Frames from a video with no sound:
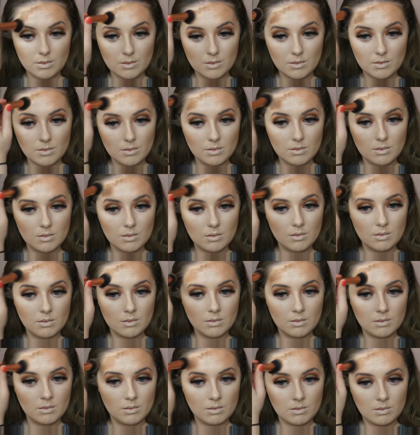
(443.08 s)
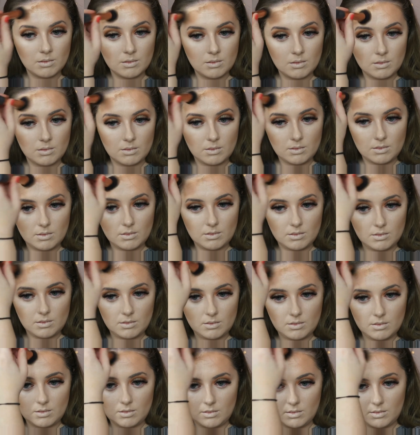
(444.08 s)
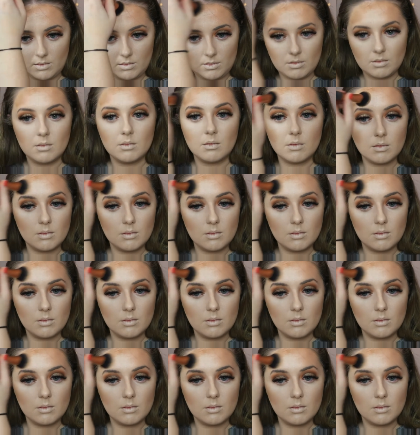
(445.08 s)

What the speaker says: Nobody speaks.